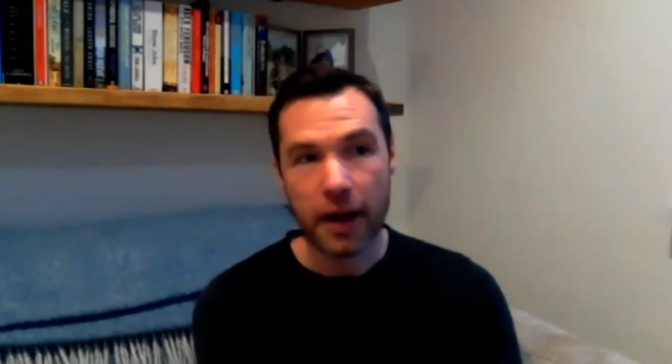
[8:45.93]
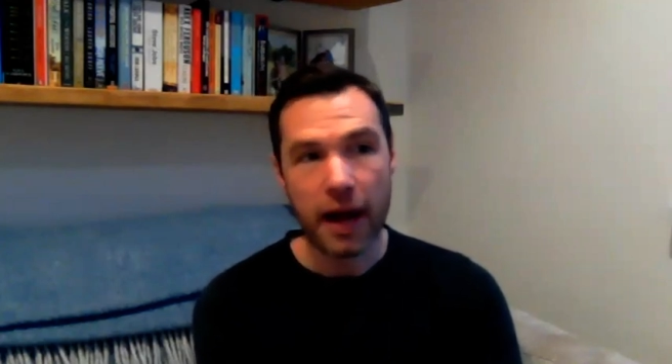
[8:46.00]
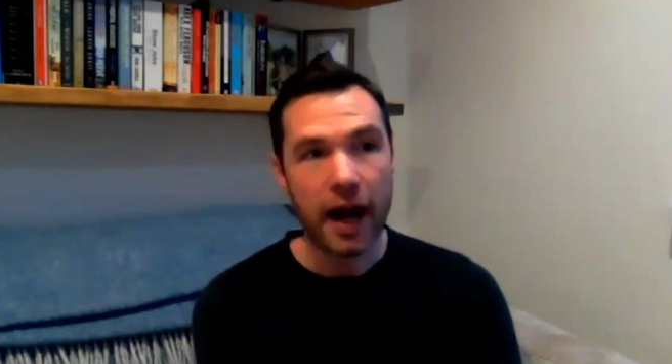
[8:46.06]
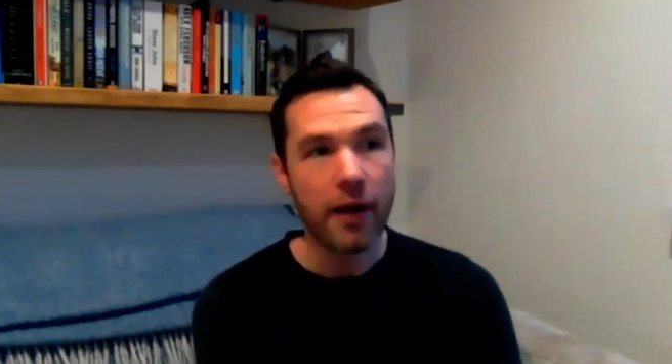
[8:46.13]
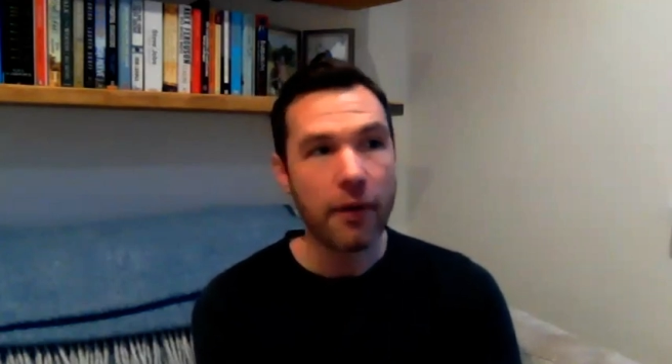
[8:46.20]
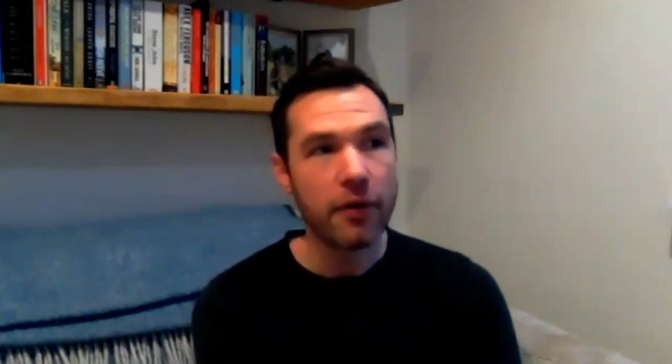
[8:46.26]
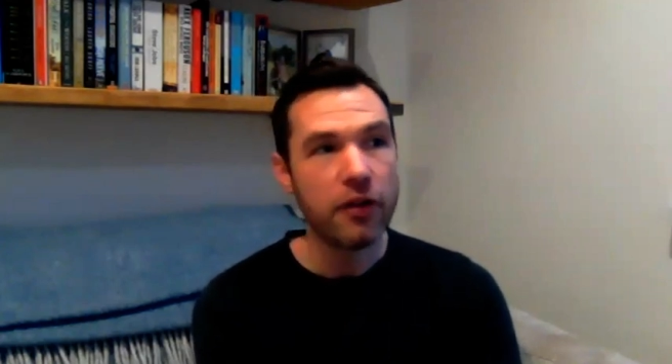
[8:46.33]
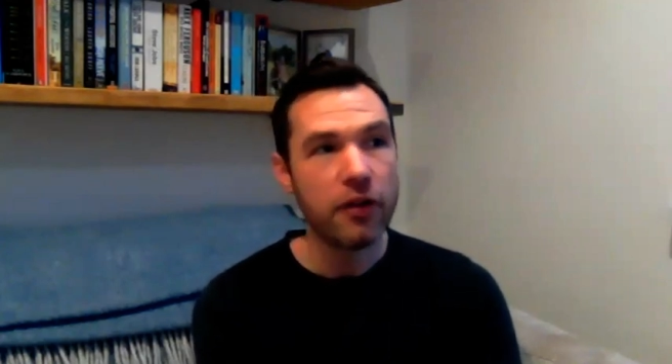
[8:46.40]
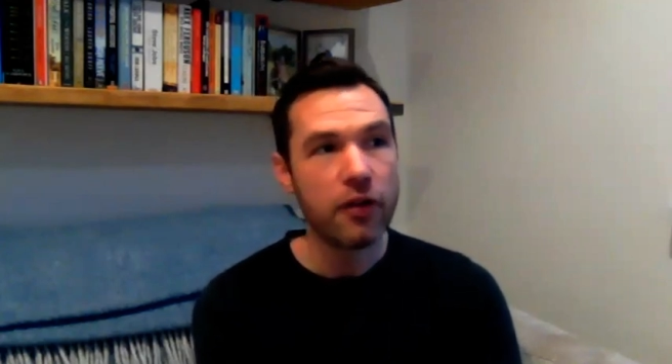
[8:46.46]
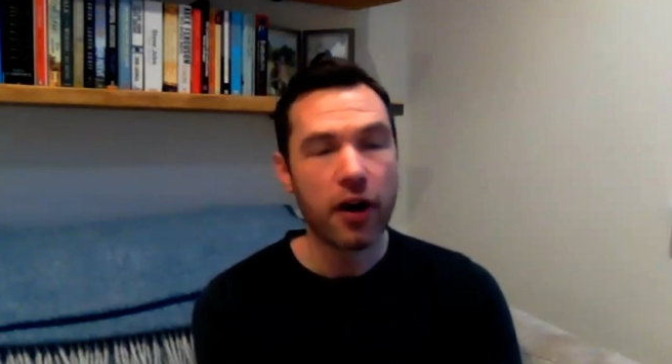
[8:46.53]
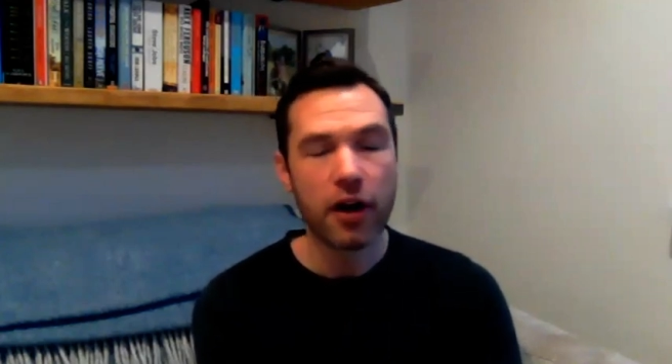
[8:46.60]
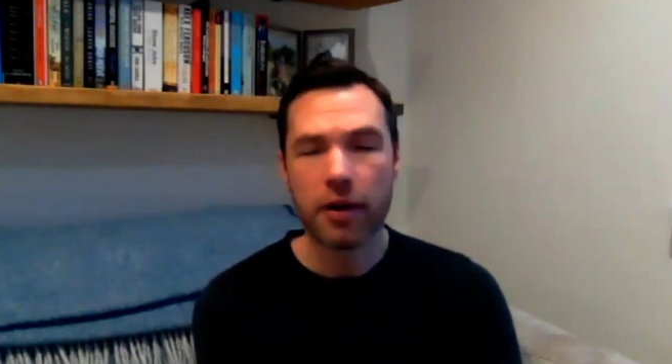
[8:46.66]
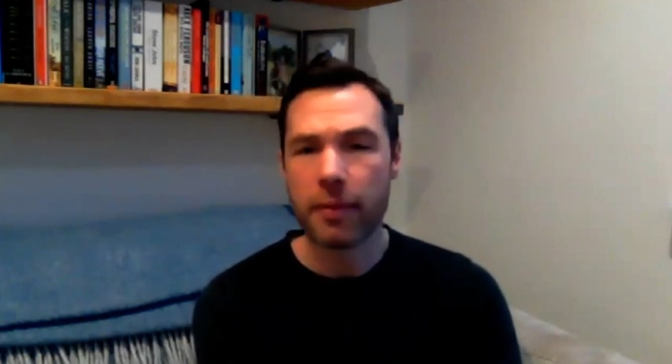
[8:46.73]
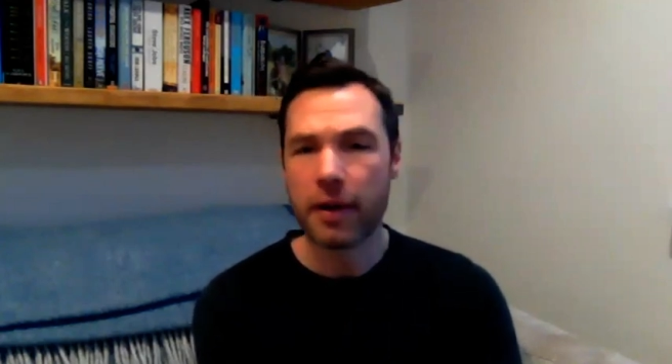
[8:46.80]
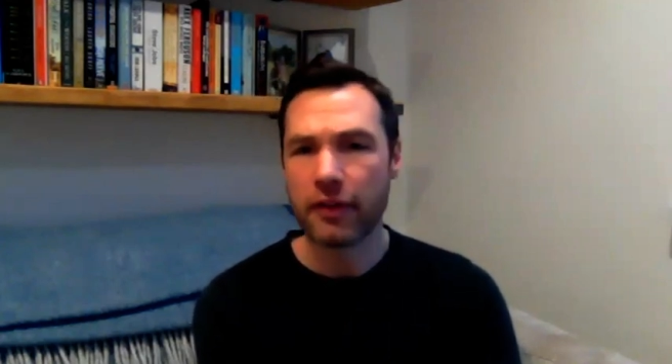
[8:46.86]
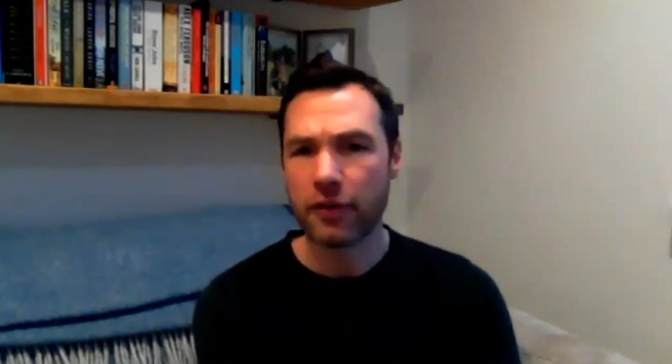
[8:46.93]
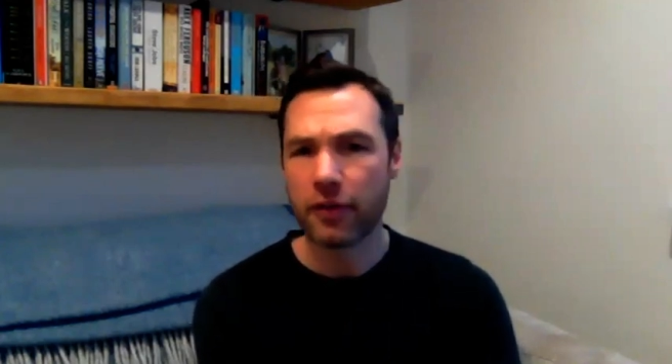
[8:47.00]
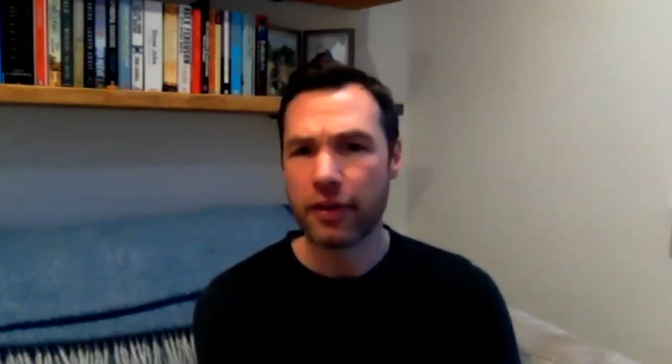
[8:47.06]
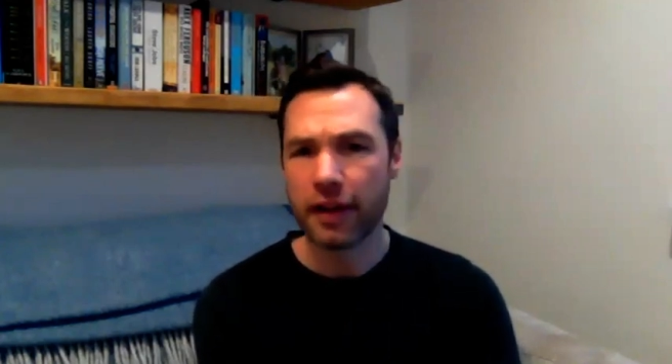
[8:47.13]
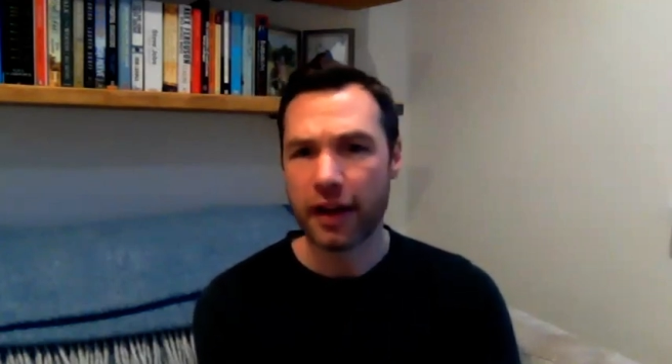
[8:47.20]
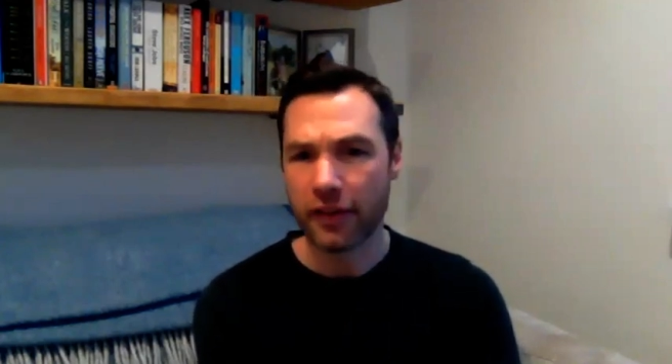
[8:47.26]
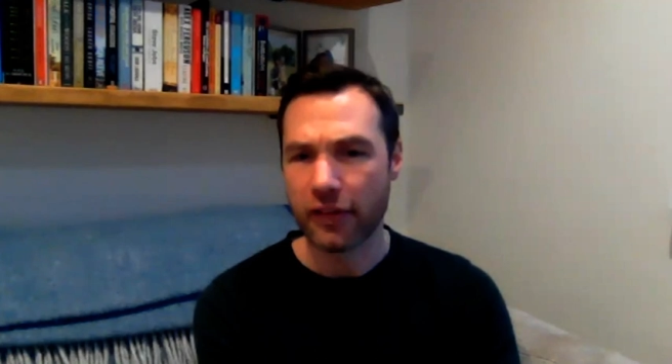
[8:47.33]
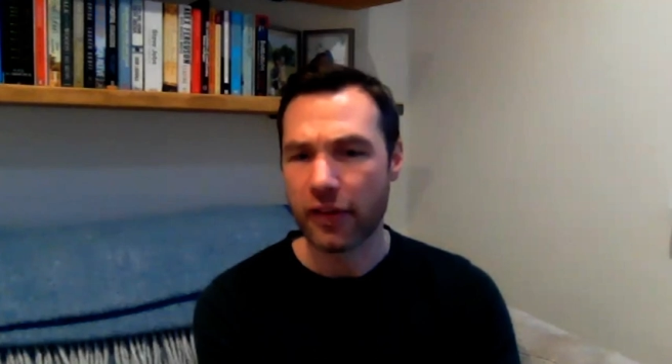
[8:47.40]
how are you going about doing that?